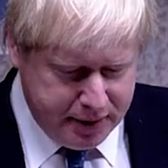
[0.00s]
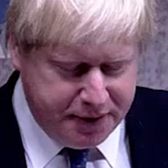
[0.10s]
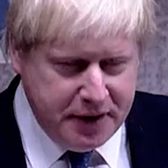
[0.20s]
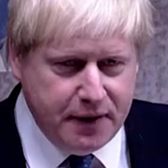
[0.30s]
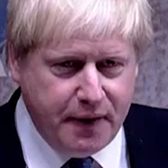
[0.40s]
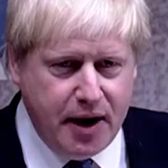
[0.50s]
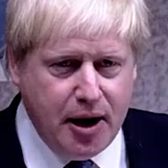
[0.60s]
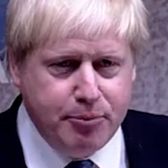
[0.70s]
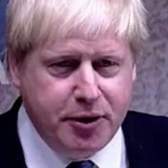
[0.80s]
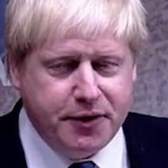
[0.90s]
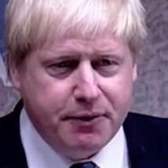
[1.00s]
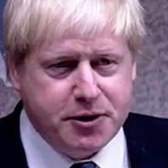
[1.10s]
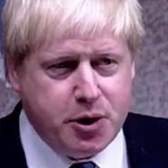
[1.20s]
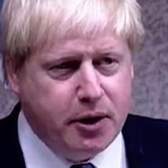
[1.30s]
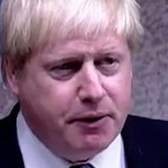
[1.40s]
to see that their numbers have
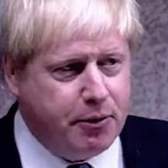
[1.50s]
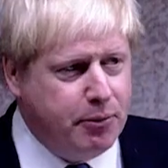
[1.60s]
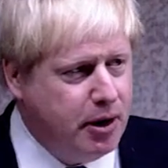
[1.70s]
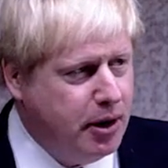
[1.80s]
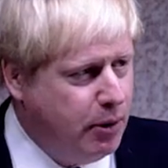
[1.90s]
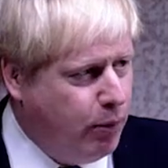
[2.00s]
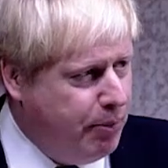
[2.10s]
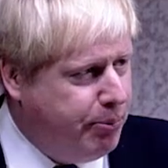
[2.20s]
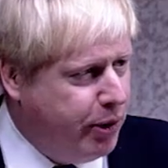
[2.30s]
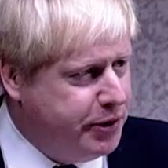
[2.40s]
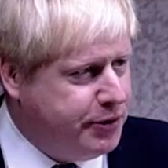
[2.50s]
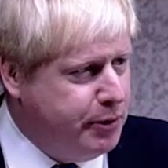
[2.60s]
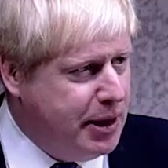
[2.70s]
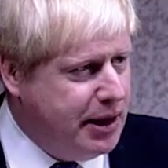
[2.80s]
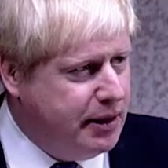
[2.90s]
shrunk from
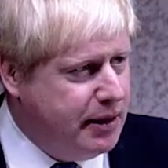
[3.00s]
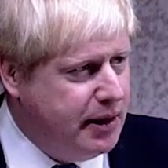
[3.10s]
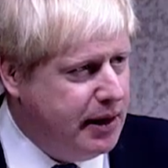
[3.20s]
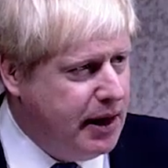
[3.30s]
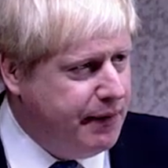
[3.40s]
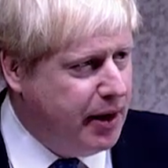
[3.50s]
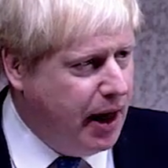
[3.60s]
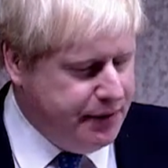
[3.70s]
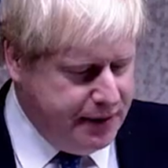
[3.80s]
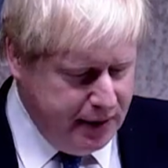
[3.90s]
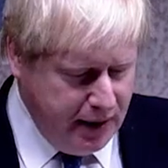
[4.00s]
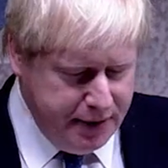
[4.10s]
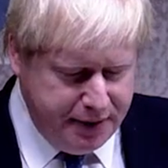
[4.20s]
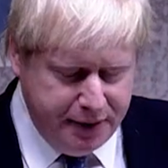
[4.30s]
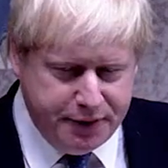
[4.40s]
1.2 million in the
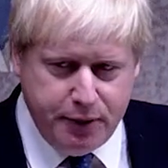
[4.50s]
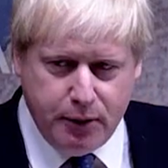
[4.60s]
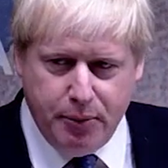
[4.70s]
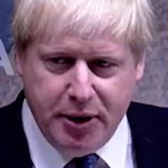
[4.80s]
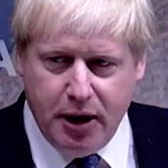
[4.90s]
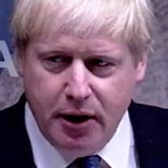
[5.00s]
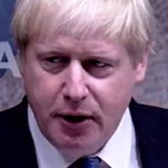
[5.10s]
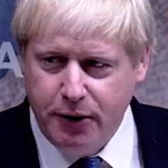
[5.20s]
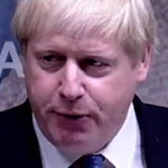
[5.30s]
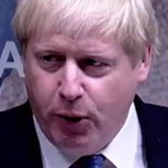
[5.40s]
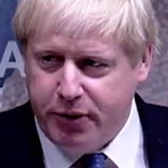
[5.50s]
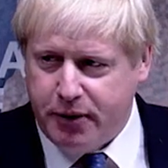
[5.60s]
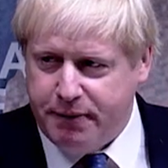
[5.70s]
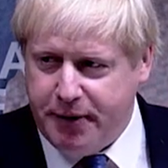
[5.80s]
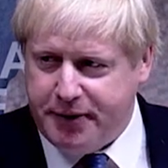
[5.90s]
1990s to a mere
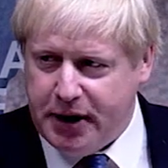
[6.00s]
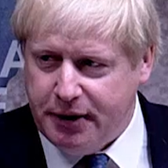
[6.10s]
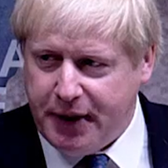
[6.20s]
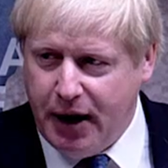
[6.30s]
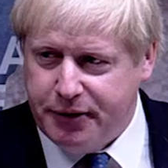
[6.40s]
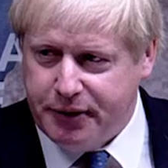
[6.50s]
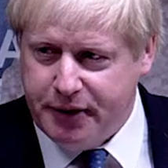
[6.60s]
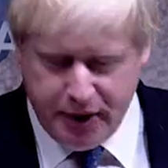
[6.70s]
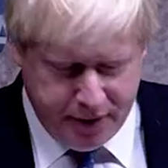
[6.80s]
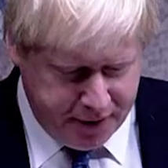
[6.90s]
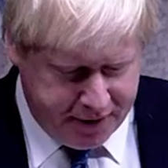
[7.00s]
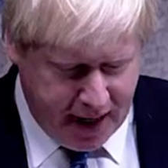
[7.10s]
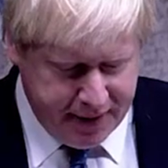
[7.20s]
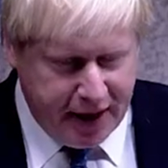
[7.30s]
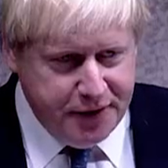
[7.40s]
415,000
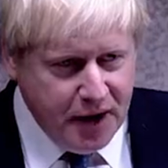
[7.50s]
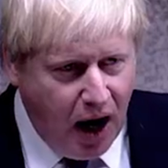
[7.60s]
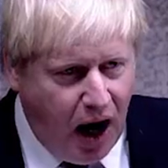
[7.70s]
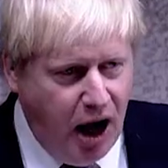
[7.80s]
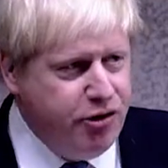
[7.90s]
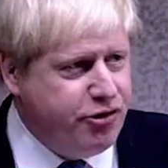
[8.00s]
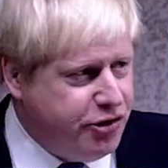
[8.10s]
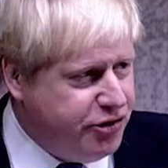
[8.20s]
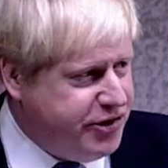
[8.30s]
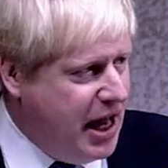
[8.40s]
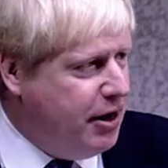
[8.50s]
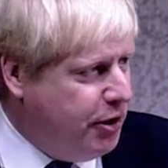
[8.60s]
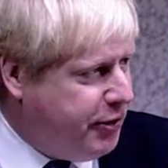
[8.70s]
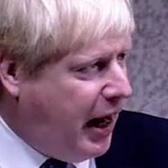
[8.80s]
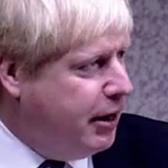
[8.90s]
today. That is
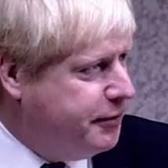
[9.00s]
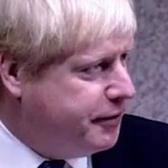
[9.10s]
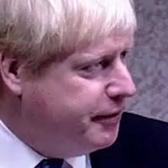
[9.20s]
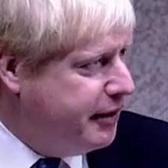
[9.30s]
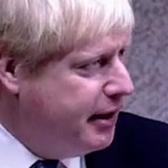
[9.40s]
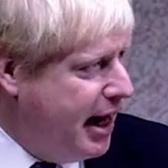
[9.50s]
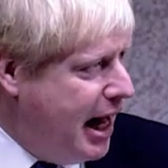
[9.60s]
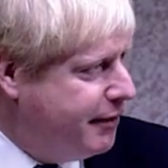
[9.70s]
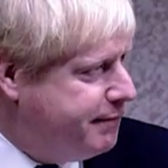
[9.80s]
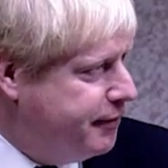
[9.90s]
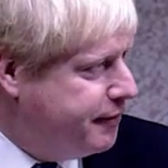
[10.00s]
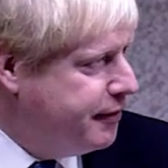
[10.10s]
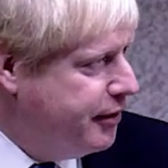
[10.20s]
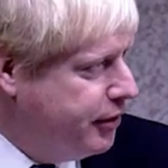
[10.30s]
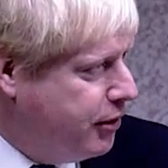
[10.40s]
110,000
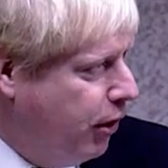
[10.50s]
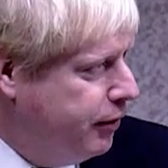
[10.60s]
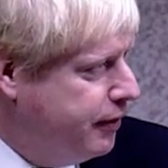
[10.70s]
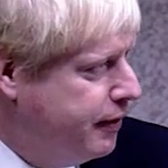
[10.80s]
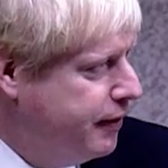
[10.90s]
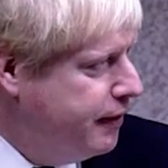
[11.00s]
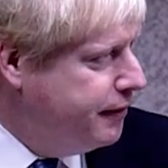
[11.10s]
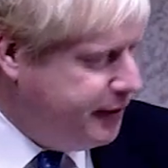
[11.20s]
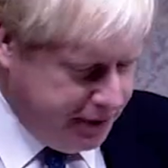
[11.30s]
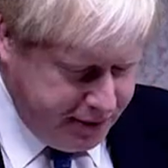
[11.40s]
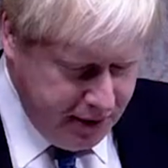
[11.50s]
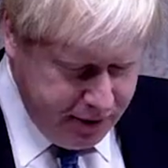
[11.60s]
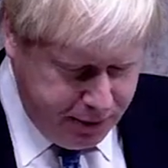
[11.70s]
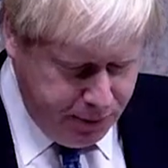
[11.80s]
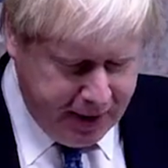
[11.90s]
elephants gone since
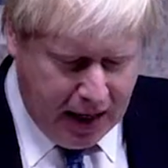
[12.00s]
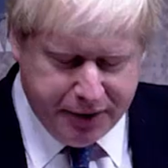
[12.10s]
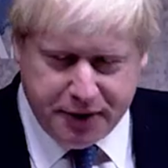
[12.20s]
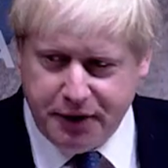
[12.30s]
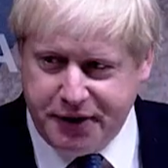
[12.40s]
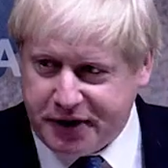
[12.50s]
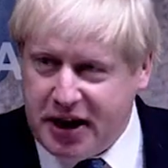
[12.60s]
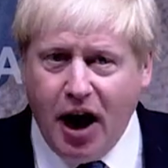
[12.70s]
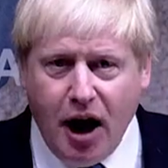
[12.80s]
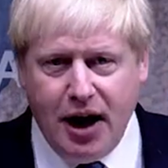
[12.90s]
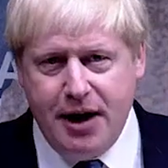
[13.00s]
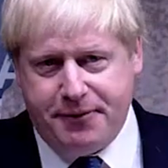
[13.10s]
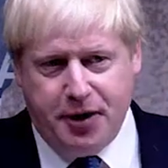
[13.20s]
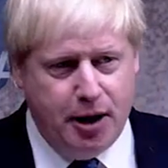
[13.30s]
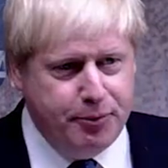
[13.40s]
2006 in our
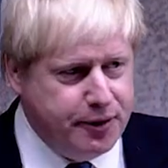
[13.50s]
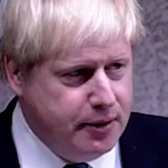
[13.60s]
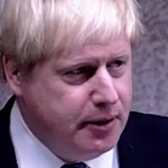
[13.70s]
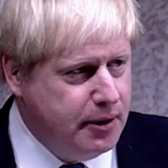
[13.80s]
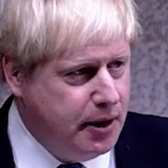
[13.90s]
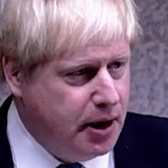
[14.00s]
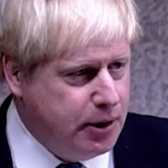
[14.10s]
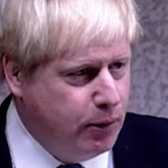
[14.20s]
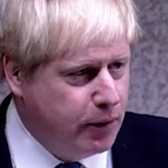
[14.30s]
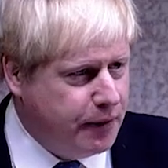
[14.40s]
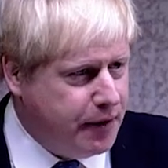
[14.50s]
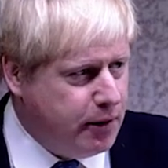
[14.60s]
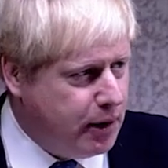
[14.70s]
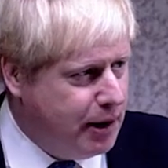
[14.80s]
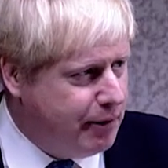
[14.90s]
lifetimes. And you all look as though
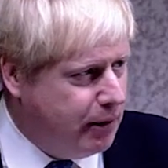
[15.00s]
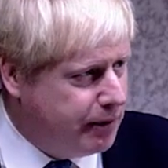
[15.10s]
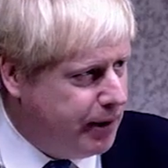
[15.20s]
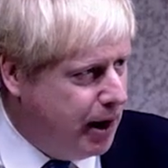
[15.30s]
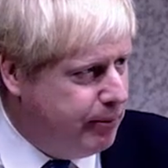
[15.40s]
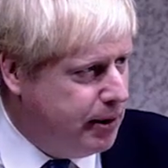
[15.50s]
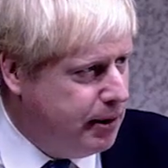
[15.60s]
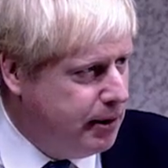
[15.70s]
you're going to live a long time.